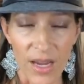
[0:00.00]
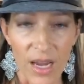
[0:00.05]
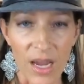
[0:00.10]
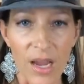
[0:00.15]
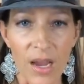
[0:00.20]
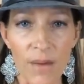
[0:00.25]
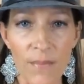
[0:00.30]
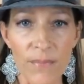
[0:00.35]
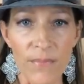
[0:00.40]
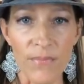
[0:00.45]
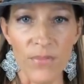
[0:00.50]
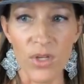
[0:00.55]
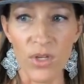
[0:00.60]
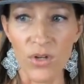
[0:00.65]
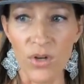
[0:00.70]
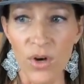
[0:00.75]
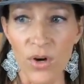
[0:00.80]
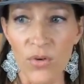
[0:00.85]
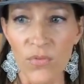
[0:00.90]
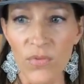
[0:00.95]
um,
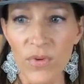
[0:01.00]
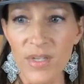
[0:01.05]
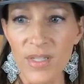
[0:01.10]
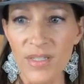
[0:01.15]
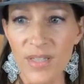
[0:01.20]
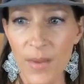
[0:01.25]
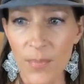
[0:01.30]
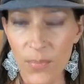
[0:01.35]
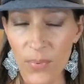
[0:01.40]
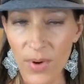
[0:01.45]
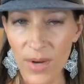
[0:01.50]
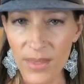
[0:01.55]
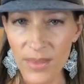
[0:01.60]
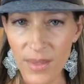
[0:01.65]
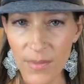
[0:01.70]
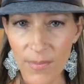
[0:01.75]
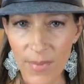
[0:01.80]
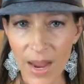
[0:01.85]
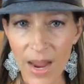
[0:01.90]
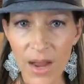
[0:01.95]
you know, if we separate
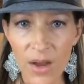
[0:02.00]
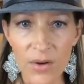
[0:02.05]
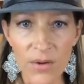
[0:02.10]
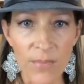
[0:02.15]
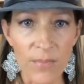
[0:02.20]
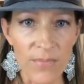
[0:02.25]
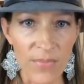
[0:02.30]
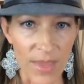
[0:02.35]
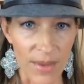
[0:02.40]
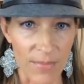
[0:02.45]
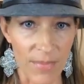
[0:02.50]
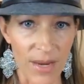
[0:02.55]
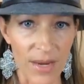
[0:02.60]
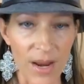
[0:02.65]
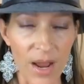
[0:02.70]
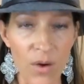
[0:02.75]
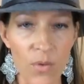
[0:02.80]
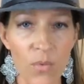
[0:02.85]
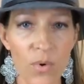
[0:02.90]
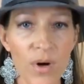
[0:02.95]
them out, they may
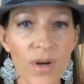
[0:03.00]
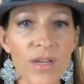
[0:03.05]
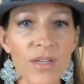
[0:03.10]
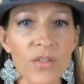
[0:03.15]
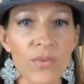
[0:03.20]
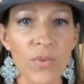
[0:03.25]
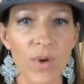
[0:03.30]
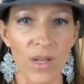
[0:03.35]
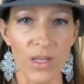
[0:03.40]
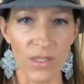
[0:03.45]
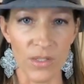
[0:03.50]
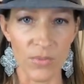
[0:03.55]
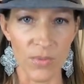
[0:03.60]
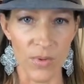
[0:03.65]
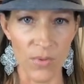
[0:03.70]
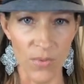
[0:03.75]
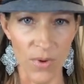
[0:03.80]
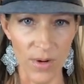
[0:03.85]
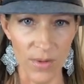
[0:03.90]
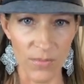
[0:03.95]
not work as well as
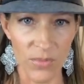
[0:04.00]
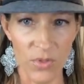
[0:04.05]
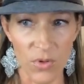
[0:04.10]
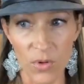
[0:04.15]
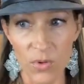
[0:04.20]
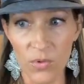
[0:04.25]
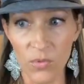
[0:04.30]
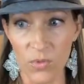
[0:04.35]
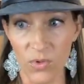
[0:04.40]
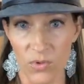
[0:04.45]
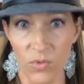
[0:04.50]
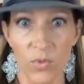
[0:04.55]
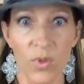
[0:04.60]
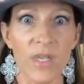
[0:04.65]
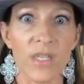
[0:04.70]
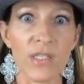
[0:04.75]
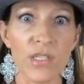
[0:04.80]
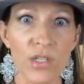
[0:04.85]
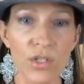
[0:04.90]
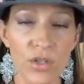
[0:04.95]
we want them to, or as
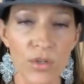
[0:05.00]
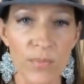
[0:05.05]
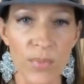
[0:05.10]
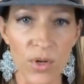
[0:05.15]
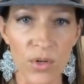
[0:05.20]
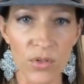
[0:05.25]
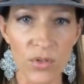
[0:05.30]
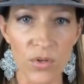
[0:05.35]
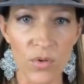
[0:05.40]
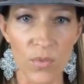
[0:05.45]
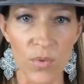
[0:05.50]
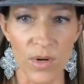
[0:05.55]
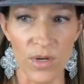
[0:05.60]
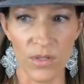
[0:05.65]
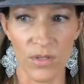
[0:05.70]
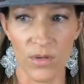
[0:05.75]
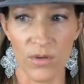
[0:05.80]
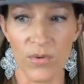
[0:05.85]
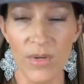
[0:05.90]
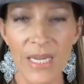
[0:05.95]
well as they're supposed to
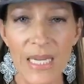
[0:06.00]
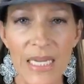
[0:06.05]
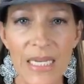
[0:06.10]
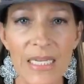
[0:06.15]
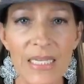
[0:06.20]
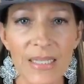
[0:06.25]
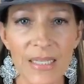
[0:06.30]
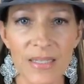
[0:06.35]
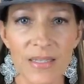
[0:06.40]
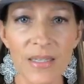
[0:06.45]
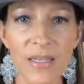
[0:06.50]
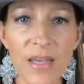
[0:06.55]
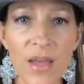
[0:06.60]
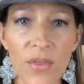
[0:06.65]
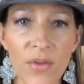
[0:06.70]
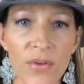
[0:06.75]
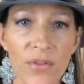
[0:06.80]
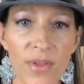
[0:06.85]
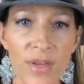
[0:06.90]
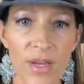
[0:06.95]
work. So eating, that's
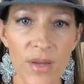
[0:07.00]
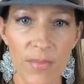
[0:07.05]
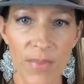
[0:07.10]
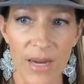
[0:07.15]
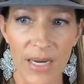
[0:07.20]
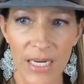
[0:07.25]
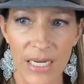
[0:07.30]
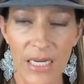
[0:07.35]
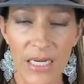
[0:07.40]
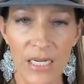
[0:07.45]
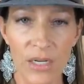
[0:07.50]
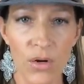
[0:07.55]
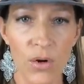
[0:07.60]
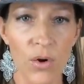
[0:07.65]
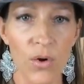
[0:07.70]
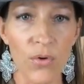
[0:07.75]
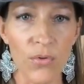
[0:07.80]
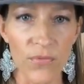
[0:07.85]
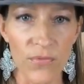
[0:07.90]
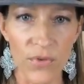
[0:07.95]
another thing about eating
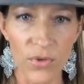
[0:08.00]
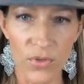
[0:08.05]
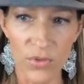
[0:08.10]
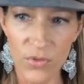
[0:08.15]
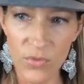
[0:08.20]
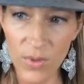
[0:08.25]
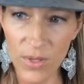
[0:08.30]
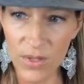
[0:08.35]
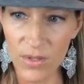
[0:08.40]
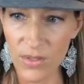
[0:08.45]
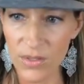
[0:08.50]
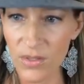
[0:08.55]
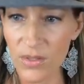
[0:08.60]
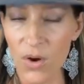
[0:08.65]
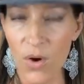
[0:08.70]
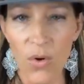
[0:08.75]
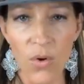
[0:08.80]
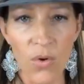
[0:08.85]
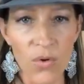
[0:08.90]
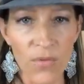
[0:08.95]
whole foods, whether it's
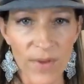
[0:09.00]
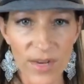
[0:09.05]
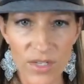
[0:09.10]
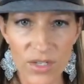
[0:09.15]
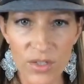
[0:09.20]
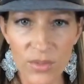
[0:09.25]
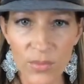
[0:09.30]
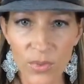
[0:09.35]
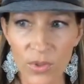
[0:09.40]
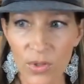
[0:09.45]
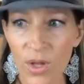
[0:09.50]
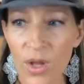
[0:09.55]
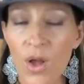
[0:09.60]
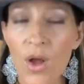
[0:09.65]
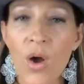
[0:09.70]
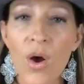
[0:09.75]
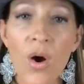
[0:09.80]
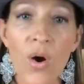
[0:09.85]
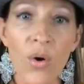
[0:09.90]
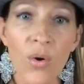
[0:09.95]
the whole vegetable
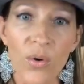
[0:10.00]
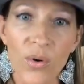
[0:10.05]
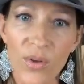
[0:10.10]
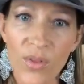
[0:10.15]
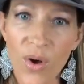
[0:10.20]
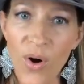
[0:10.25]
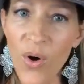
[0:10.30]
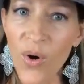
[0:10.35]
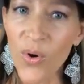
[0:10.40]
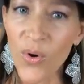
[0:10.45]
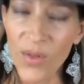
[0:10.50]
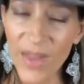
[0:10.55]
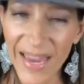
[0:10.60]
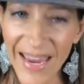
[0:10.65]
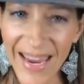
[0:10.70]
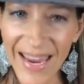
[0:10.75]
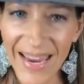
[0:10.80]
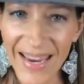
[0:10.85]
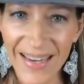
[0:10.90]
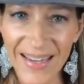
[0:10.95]
or the whole
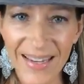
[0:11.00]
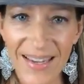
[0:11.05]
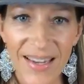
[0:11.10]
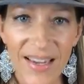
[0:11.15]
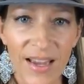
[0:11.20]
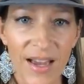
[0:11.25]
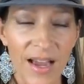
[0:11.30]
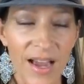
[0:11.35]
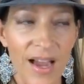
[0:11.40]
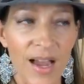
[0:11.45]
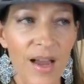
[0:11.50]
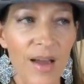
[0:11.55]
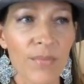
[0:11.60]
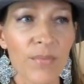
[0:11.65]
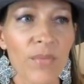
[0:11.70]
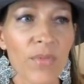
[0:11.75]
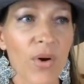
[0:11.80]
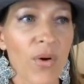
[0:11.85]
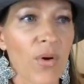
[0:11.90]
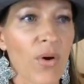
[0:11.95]
egg
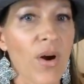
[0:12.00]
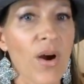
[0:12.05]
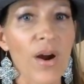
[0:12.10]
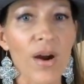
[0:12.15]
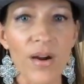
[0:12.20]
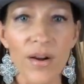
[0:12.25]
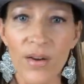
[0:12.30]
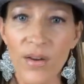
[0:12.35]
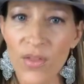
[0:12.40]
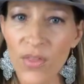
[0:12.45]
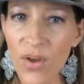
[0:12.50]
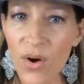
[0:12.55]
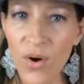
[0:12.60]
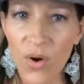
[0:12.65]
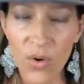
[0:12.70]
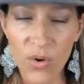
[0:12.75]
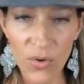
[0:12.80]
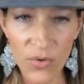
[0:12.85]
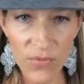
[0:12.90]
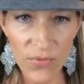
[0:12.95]
um, or the
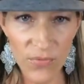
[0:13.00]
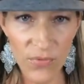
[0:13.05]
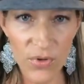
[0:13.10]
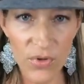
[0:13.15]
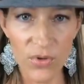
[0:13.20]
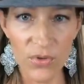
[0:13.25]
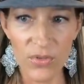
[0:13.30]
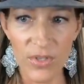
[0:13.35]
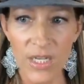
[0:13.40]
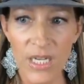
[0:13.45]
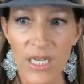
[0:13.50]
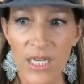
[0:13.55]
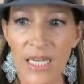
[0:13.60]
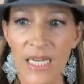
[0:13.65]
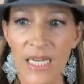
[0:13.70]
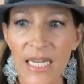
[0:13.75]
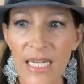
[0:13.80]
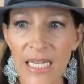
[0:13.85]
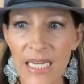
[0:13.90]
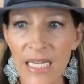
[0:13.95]
whole fruit,
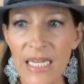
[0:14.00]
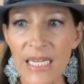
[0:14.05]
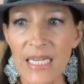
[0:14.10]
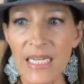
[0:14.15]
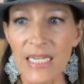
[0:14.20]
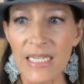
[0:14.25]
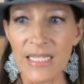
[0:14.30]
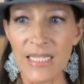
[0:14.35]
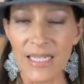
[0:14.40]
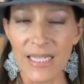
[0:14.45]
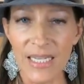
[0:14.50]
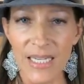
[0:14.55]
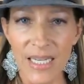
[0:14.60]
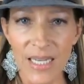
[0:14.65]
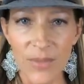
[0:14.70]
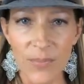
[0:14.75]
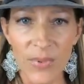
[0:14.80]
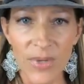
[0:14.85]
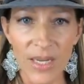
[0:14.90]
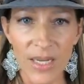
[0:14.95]
is
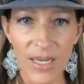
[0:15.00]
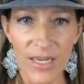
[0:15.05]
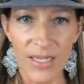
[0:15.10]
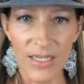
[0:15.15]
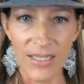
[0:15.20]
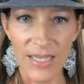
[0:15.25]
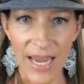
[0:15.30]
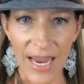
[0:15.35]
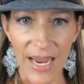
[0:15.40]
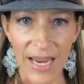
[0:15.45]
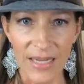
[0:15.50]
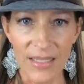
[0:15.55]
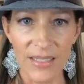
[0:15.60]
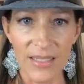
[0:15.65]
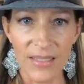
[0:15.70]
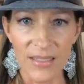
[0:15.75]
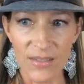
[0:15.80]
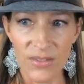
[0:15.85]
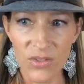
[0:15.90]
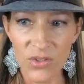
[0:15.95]
keeping it
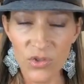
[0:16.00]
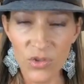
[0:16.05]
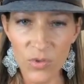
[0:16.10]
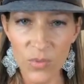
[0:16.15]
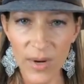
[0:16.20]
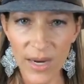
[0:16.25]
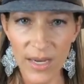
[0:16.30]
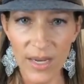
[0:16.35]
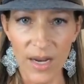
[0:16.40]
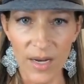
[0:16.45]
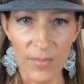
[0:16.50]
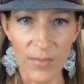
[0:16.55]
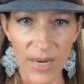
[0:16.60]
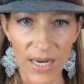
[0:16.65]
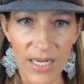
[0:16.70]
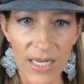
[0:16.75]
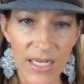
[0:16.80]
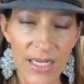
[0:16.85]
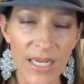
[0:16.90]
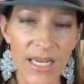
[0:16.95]
intact. This is the way God
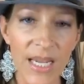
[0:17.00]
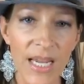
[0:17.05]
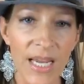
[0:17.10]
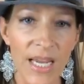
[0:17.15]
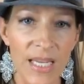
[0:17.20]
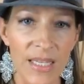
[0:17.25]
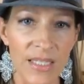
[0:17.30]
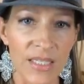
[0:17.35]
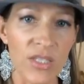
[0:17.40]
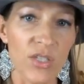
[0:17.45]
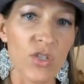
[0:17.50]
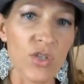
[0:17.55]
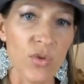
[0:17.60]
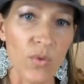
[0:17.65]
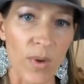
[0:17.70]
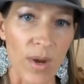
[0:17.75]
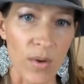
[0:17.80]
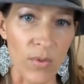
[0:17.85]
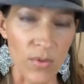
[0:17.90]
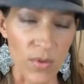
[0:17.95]
made it, and this is
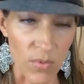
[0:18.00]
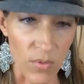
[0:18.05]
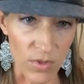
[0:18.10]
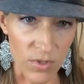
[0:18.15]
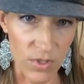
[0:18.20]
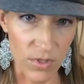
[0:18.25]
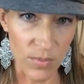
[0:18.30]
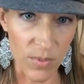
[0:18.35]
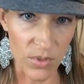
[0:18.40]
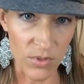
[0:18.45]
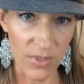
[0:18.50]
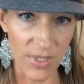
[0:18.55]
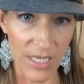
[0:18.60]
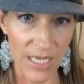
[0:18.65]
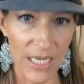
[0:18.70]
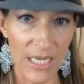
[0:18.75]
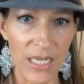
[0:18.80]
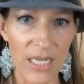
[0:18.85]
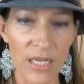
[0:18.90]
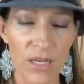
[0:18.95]
the way that we're supposed to
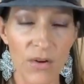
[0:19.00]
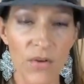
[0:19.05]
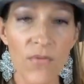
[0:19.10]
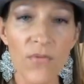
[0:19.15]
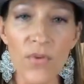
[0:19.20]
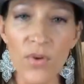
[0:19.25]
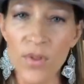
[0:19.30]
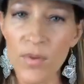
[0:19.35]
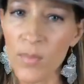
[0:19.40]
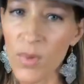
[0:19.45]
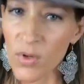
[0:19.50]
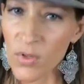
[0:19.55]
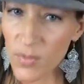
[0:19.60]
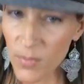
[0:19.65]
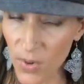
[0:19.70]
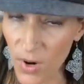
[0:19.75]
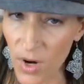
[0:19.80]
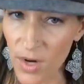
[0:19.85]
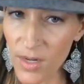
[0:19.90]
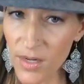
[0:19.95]
eat it. For the
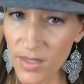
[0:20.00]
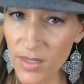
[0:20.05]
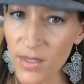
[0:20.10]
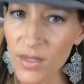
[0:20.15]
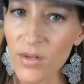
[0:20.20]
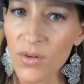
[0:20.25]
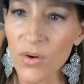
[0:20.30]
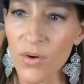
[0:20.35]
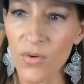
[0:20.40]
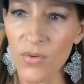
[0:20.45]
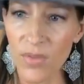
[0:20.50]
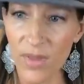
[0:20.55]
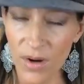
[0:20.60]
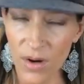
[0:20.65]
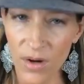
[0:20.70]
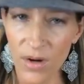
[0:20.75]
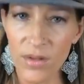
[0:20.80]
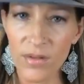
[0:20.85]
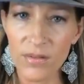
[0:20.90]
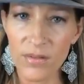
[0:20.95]
most part, you know,
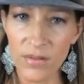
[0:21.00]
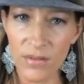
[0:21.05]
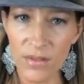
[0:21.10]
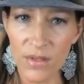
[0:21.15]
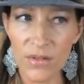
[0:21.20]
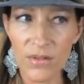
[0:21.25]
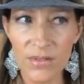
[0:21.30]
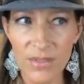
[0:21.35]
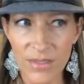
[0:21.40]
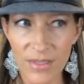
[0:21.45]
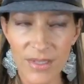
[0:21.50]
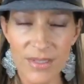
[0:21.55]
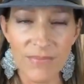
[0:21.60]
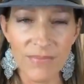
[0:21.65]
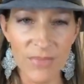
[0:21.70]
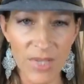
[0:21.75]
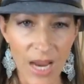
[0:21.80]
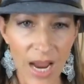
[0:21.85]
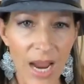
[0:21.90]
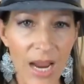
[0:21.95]
there are, there are
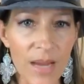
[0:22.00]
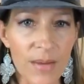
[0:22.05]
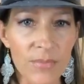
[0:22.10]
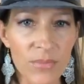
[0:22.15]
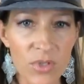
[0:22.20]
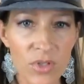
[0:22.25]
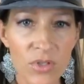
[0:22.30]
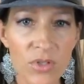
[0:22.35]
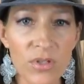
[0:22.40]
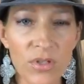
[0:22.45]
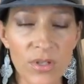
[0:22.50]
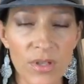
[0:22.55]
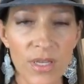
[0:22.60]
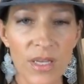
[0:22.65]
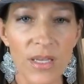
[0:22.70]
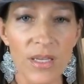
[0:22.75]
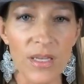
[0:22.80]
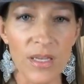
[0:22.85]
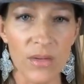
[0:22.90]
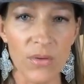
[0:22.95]
times
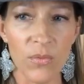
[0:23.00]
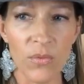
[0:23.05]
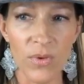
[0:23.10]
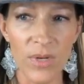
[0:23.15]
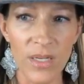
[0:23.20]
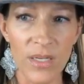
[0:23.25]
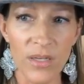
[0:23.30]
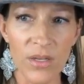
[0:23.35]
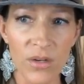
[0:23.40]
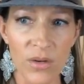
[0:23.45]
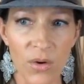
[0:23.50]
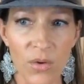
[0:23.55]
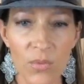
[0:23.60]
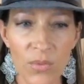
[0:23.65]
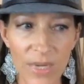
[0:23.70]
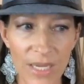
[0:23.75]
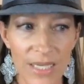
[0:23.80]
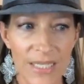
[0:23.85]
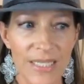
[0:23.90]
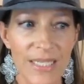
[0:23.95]
then when you know
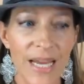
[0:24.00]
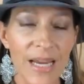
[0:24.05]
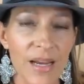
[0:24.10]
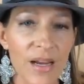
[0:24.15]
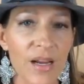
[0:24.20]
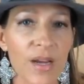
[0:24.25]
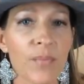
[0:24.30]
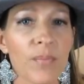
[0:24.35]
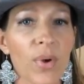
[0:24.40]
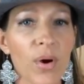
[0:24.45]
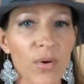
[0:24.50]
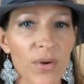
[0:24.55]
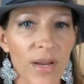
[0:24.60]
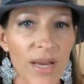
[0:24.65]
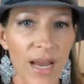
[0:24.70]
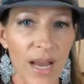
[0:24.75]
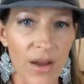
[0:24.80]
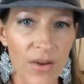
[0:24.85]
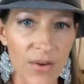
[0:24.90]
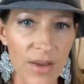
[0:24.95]
we can take a
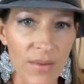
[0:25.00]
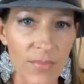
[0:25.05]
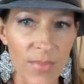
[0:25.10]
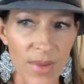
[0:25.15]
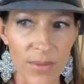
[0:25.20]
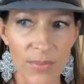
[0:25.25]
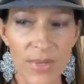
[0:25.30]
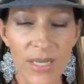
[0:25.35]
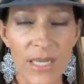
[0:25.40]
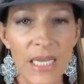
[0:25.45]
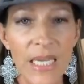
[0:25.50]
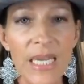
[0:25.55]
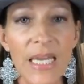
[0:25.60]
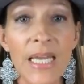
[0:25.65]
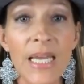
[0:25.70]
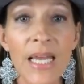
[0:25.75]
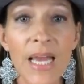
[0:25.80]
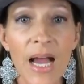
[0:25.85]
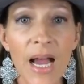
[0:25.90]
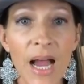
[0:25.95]
component out and maybe
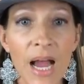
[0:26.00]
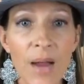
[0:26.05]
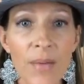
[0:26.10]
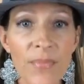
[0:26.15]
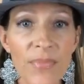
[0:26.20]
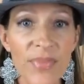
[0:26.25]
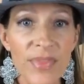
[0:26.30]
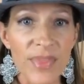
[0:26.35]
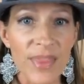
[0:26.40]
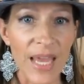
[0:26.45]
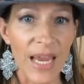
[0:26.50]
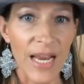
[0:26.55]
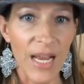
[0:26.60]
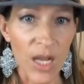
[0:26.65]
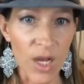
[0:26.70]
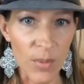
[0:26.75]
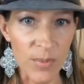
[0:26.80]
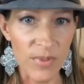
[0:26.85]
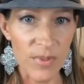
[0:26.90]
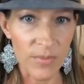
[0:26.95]
um, that
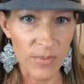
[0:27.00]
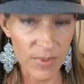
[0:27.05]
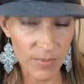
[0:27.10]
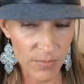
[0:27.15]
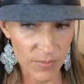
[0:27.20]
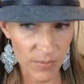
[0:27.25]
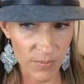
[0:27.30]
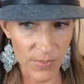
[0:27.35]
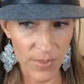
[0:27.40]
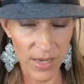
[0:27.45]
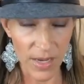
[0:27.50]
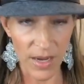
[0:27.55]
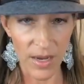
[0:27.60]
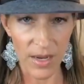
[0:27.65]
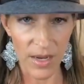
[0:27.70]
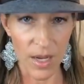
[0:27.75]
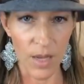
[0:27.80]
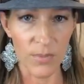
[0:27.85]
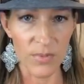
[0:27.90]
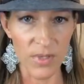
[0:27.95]
helps uh,
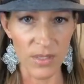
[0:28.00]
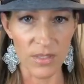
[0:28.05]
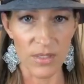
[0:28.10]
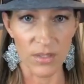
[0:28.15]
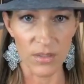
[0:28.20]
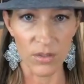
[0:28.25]
helps us